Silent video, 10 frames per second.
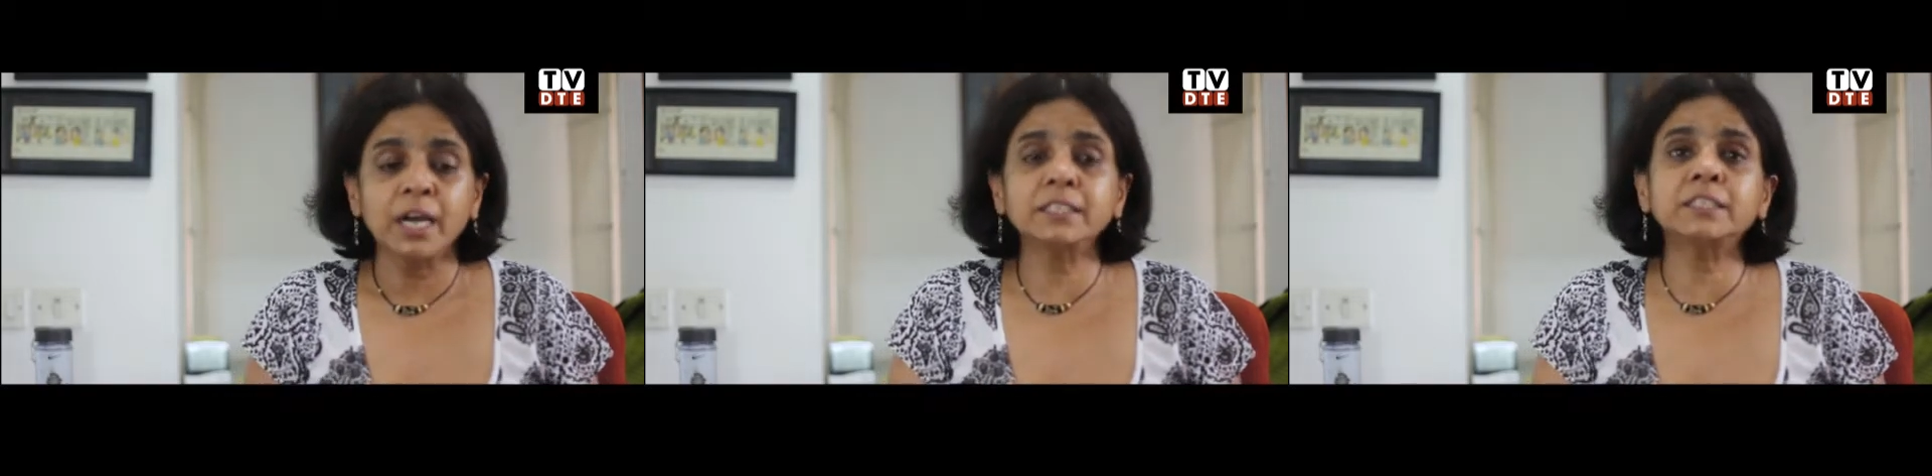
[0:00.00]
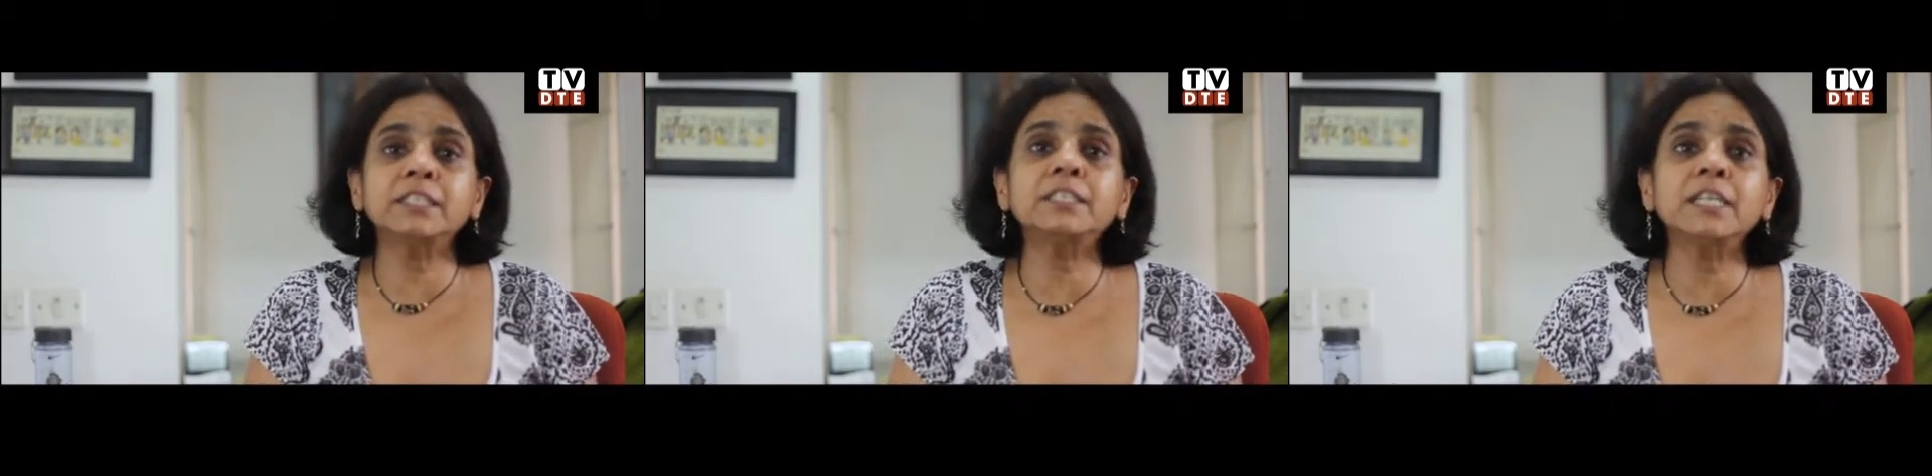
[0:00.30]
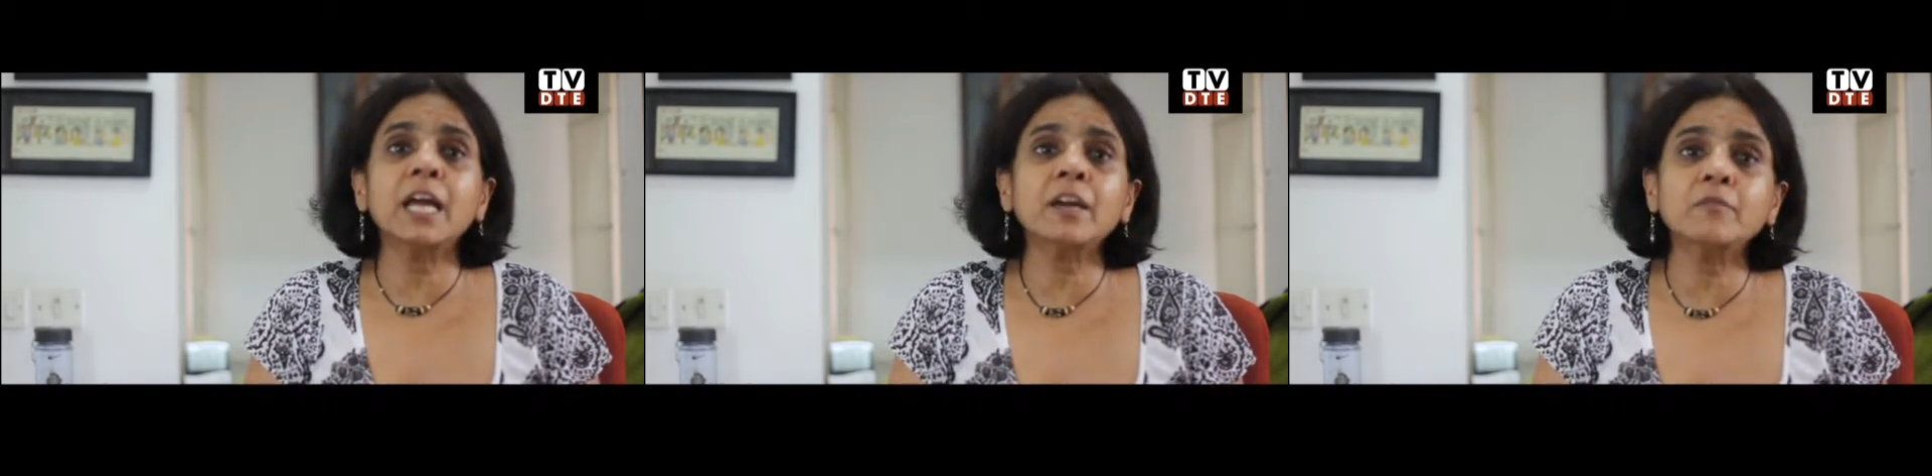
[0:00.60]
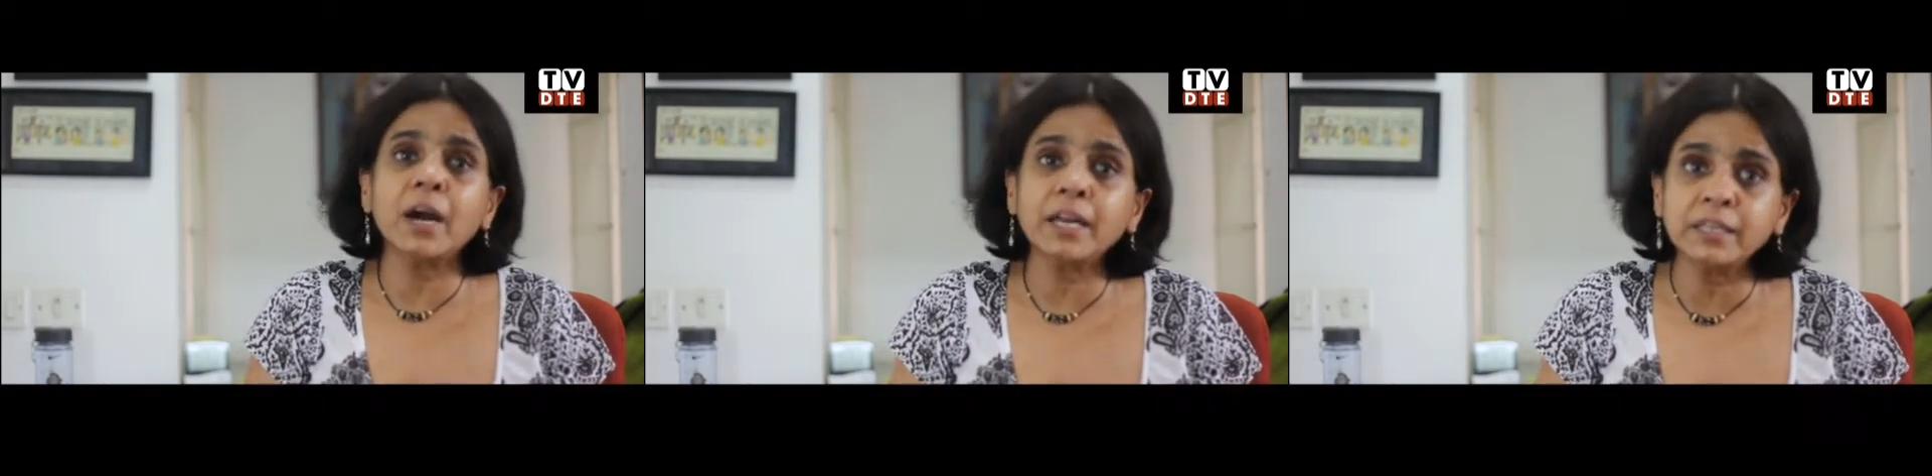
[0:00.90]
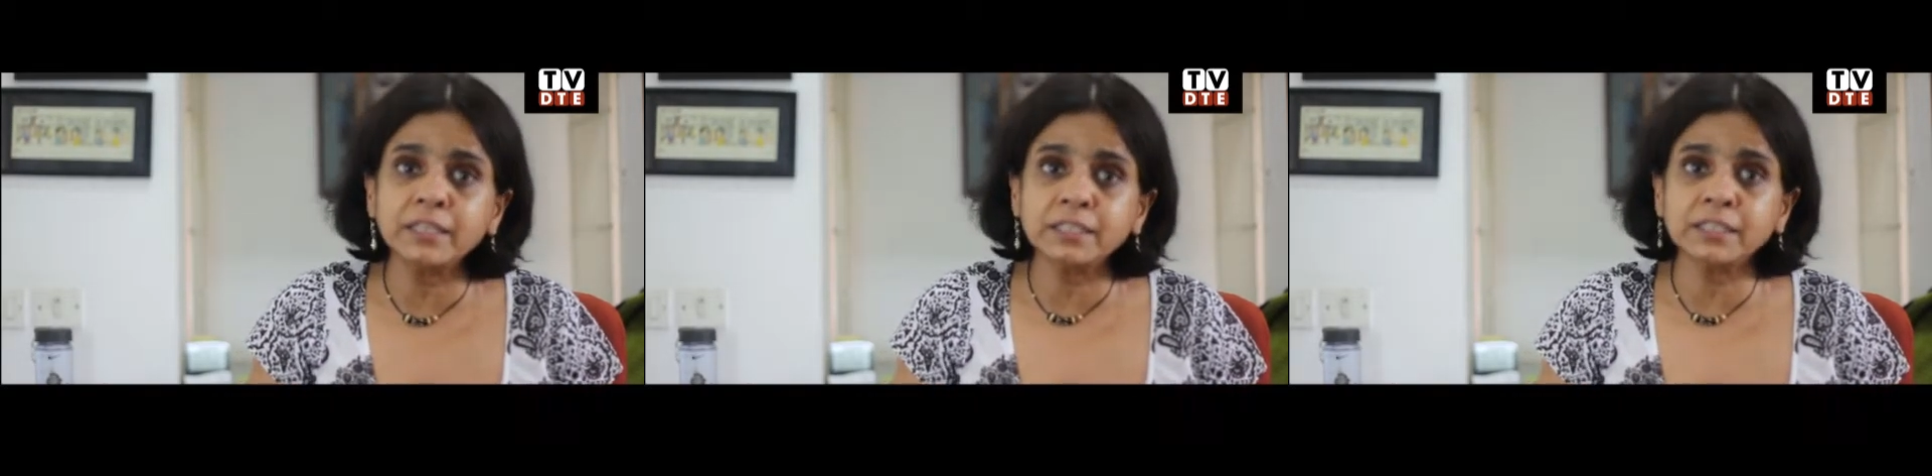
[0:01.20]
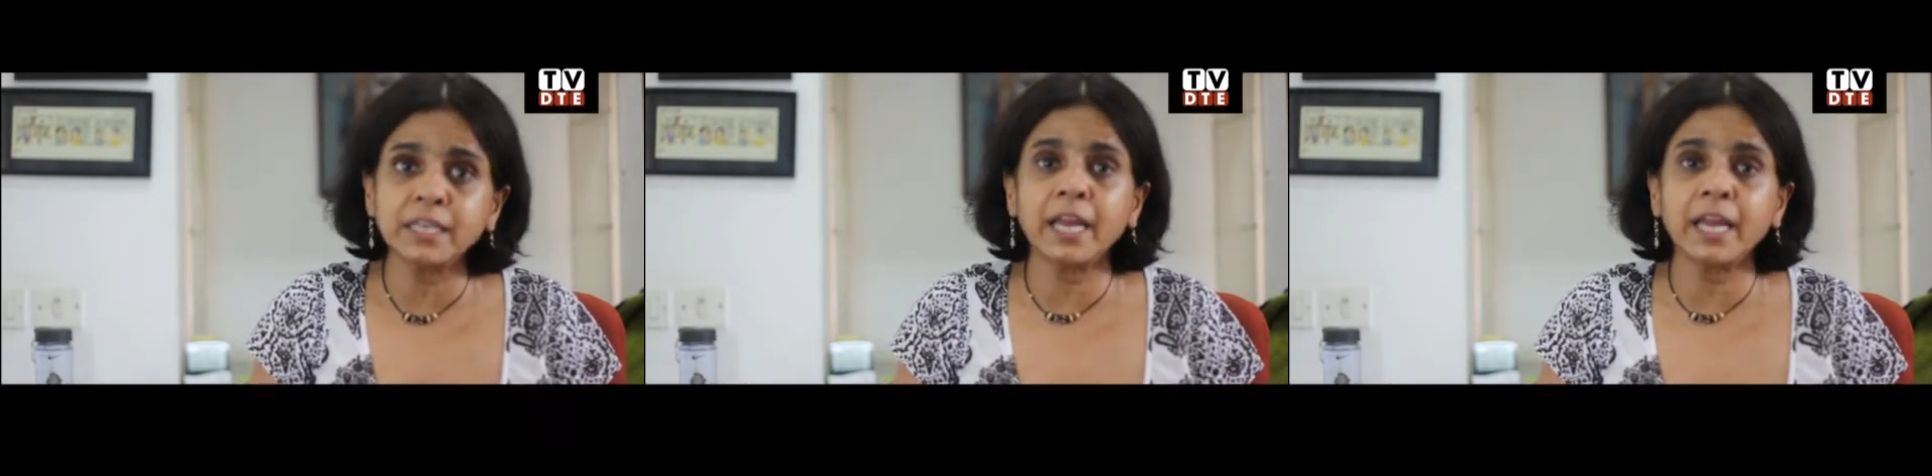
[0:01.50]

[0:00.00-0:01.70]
A city like Varanasi,